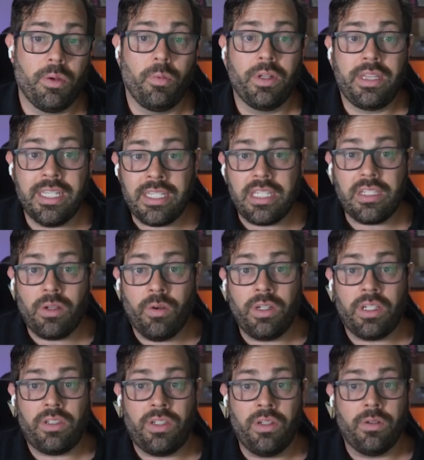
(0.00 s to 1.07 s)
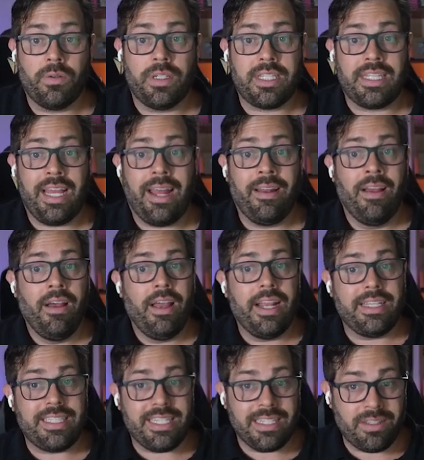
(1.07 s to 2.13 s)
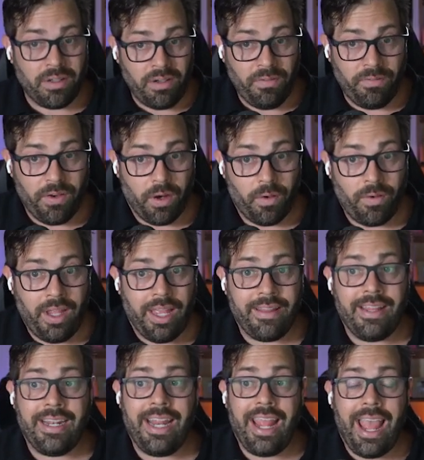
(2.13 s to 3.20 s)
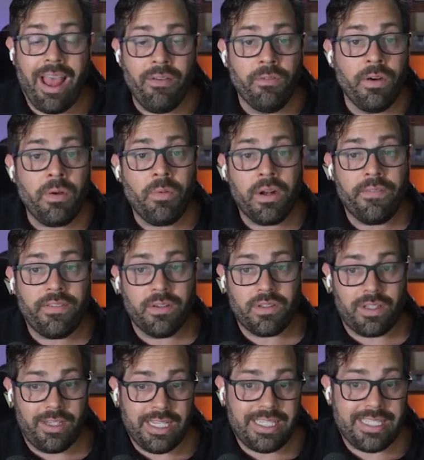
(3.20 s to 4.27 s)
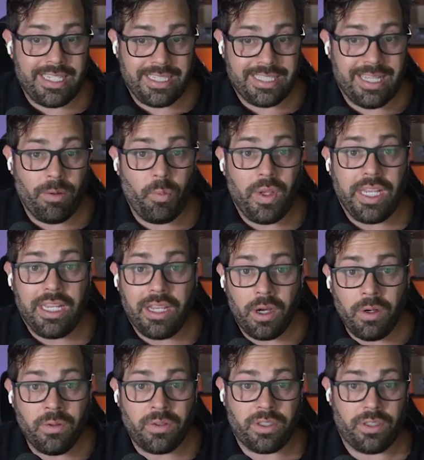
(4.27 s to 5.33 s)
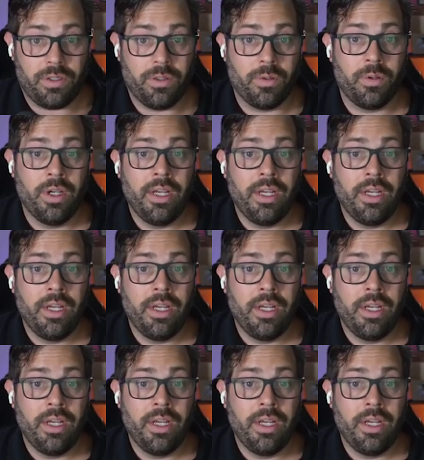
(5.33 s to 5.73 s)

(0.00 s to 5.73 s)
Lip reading: what this is going to do is that it sits on your phone, and then every one of those listings that we go to,